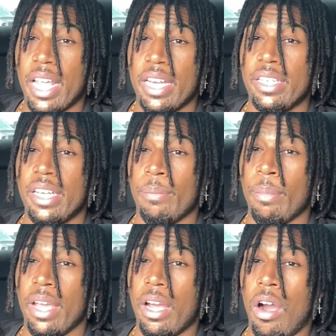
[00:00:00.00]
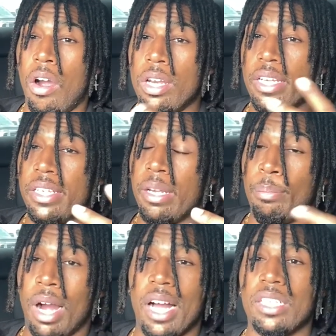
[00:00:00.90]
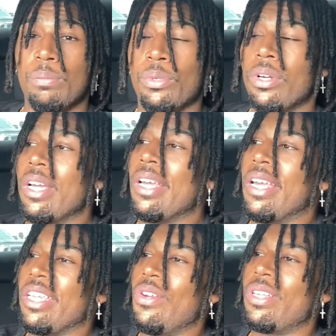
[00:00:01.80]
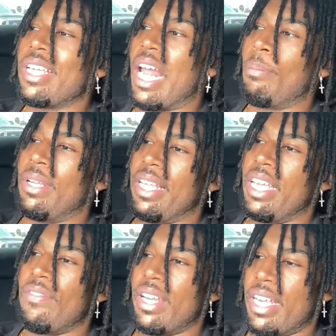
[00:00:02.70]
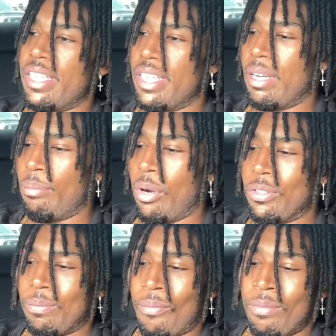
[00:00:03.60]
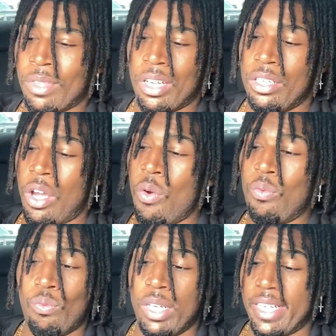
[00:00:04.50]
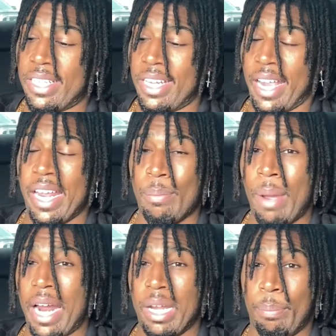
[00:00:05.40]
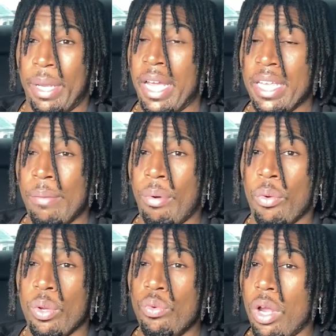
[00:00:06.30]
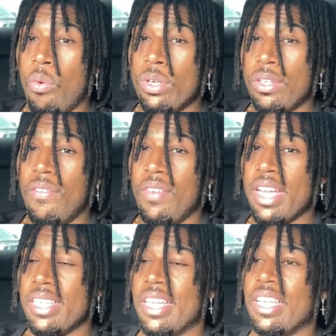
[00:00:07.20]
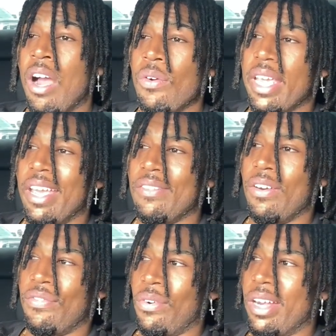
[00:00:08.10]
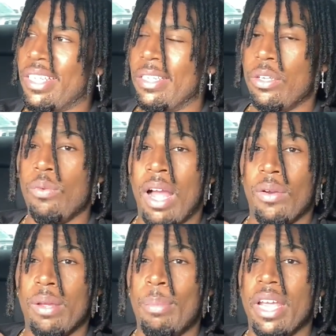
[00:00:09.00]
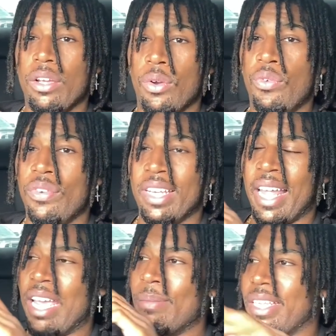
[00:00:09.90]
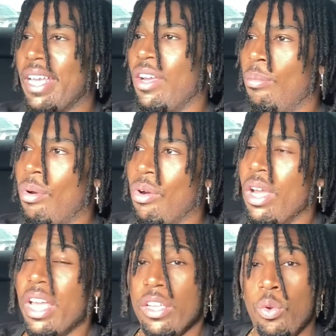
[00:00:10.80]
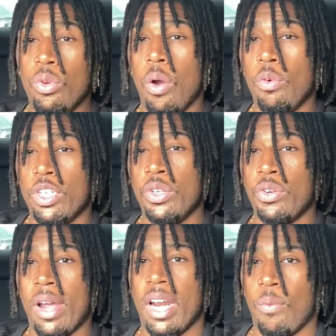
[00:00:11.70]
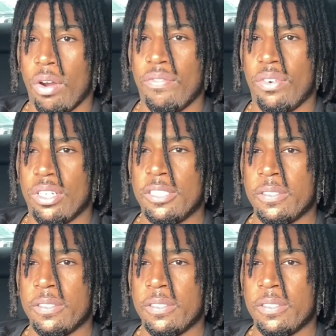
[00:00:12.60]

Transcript: that shit, man. All this shit possible. You just gotta believe in that shit, bro. Don't listen to anybody opinion, bro. You know what your vision is. I don't care if your friends think you out here being goofy and lame as hell, bro. You know what you trying to work for.